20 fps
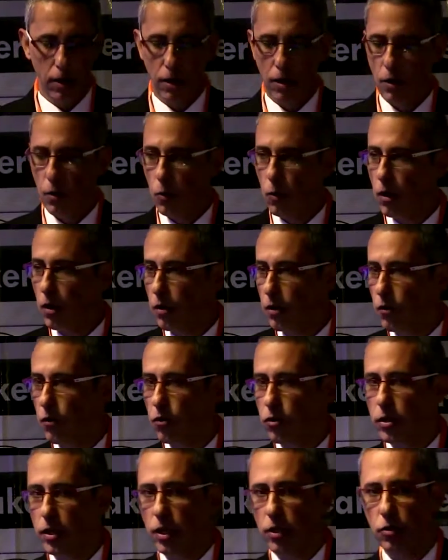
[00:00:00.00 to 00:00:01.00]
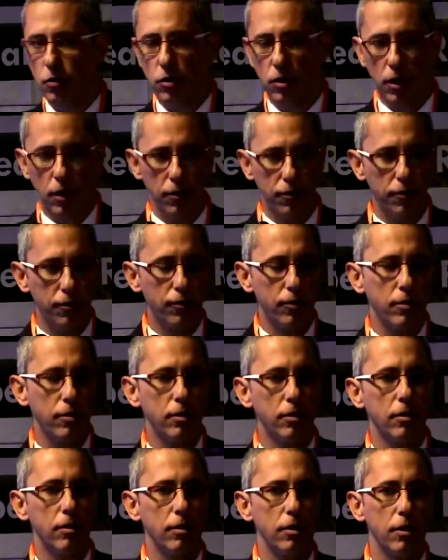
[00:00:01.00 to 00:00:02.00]
Well, the rotator cuff,
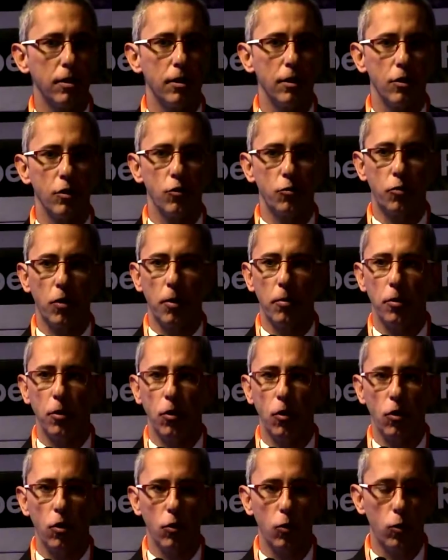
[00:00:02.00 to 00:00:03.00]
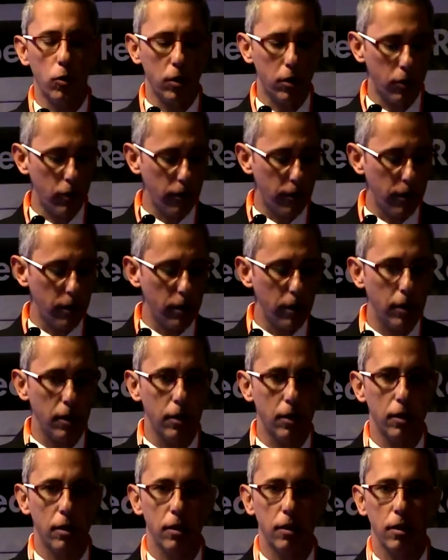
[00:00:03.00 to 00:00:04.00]
you're probably all aware of the
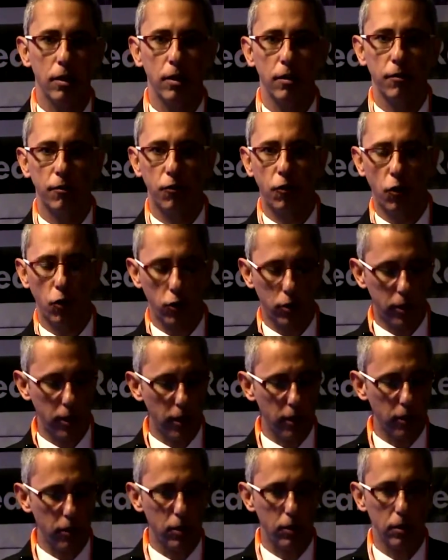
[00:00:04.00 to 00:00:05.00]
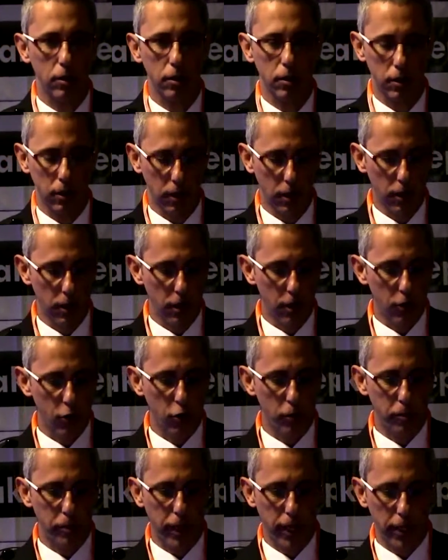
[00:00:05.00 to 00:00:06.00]
four tendons
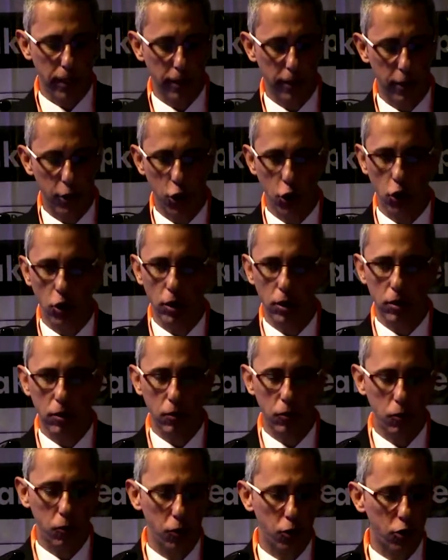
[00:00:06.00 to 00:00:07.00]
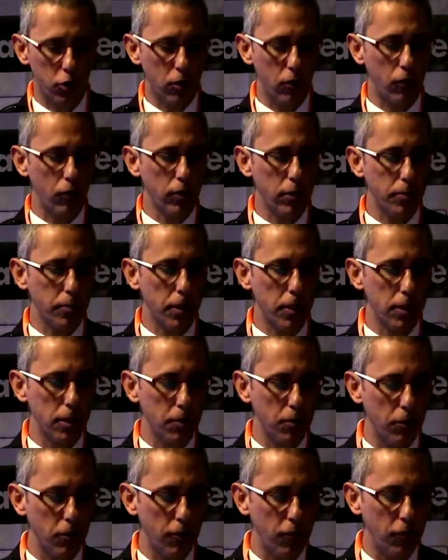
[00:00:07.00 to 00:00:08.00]
combining the joint, which are
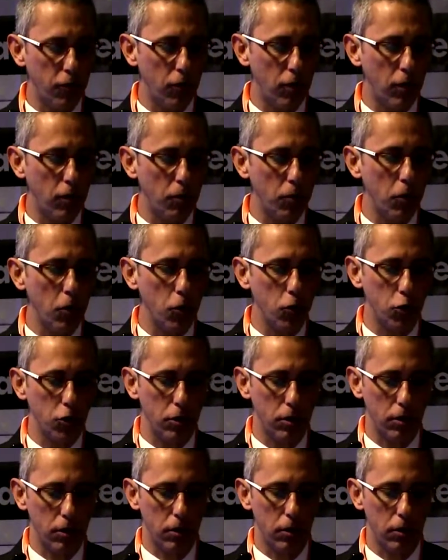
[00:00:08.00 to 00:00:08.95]
responsible for our motion.